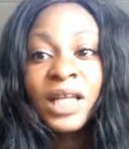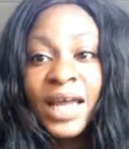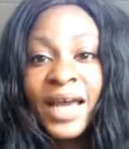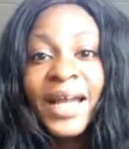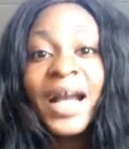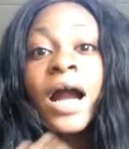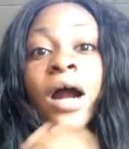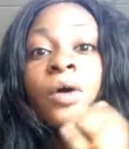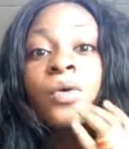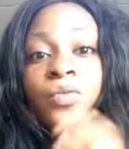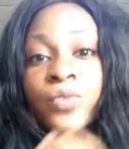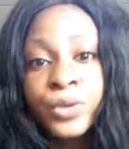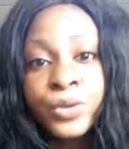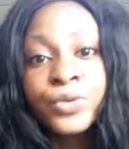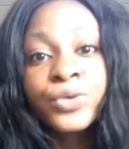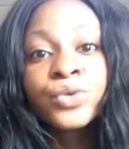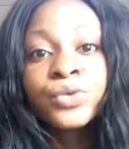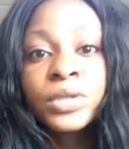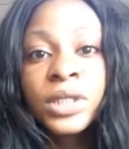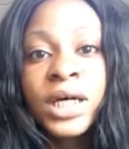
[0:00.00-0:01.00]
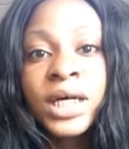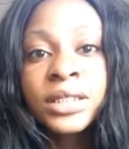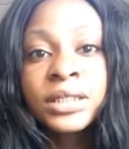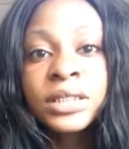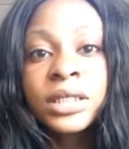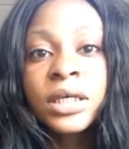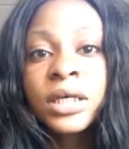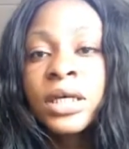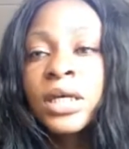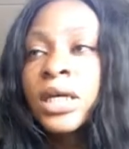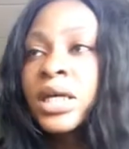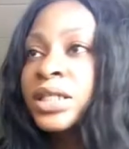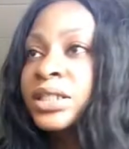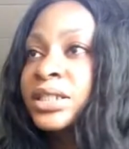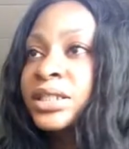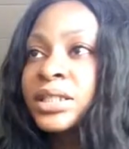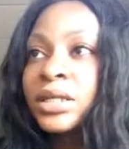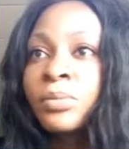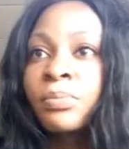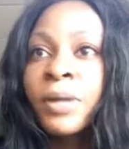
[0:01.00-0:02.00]
Like, I will do that.
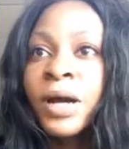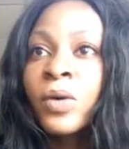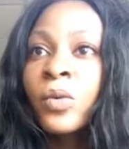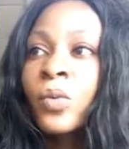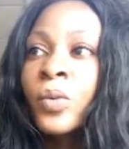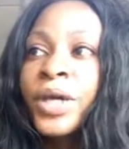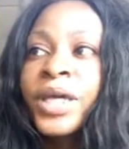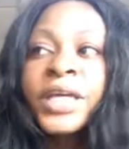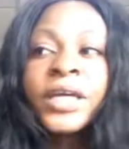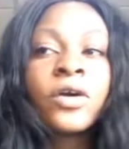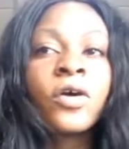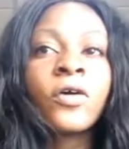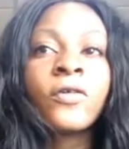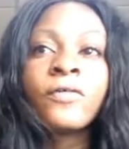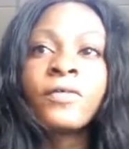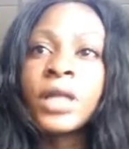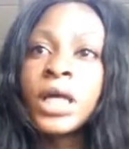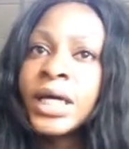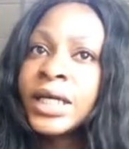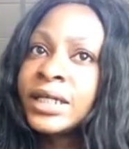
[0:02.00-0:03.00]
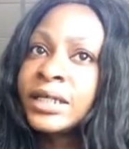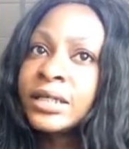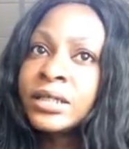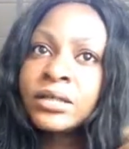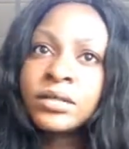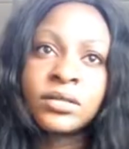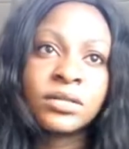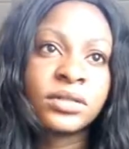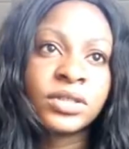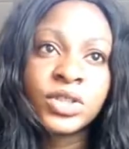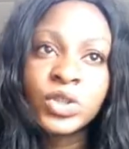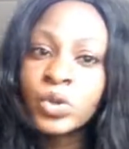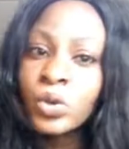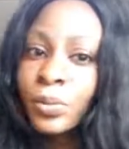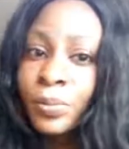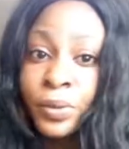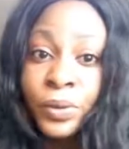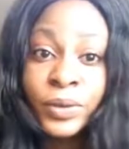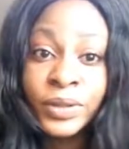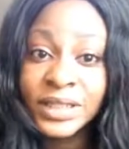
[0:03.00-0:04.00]
It's my way of like
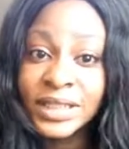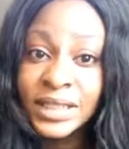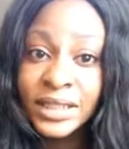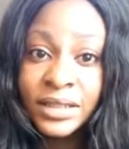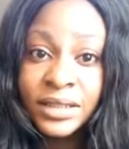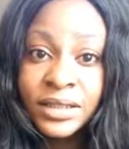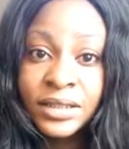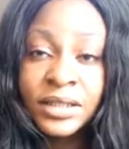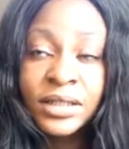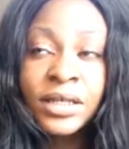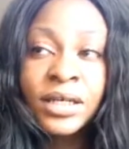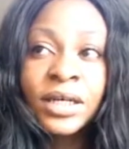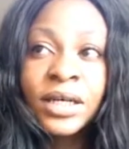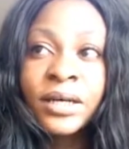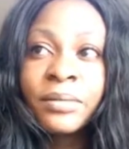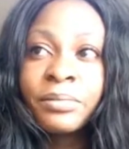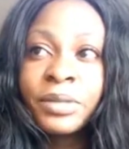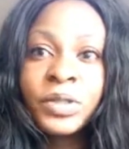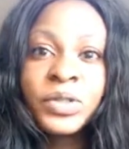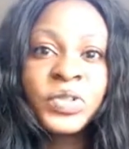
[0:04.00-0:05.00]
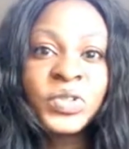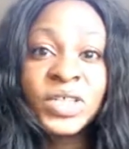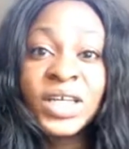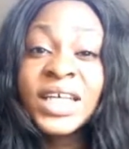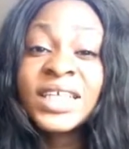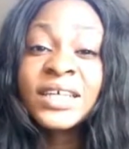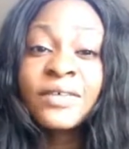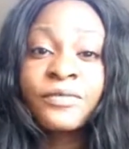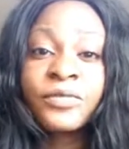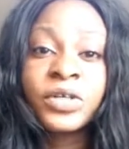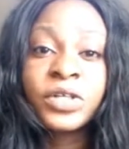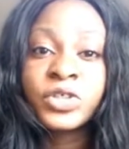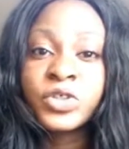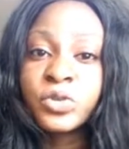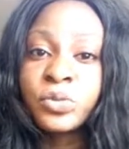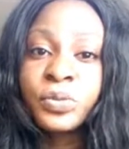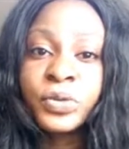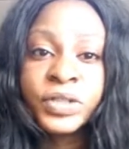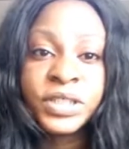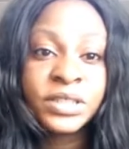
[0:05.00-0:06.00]
supporting, because you guys have really
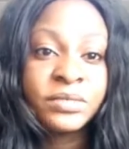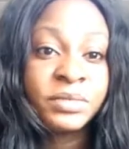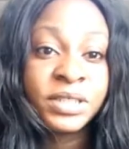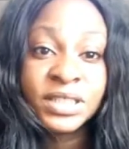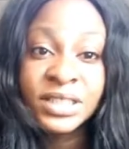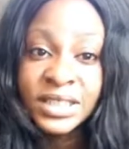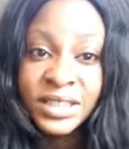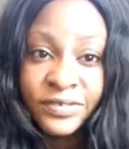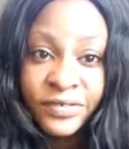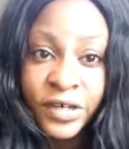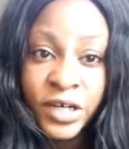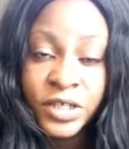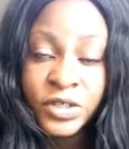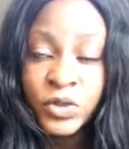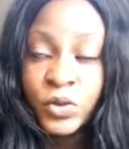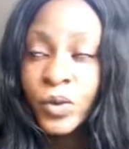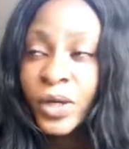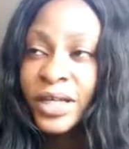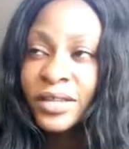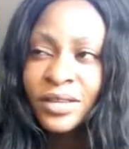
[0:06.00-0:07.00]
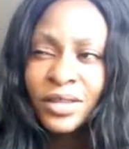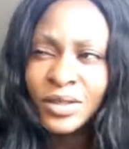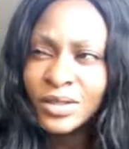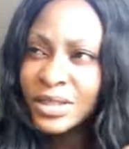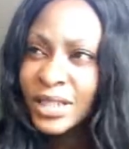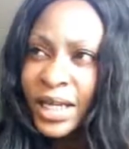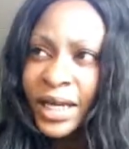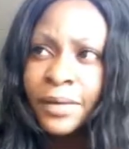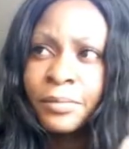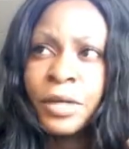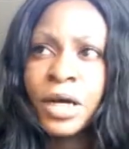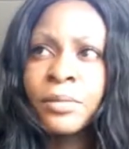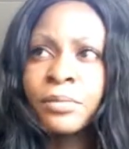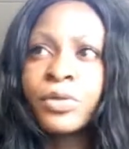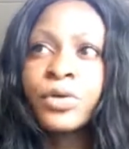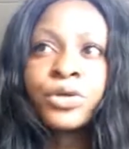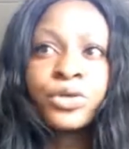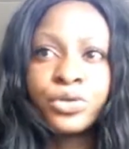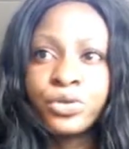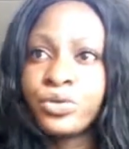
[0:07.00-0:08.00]
supported me this far. So I thought that I'm
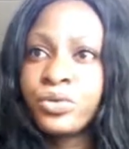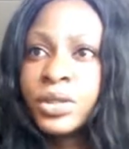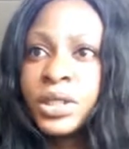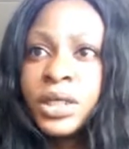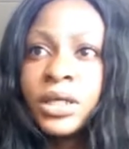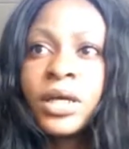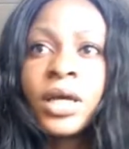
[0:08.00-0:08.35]
going to do that.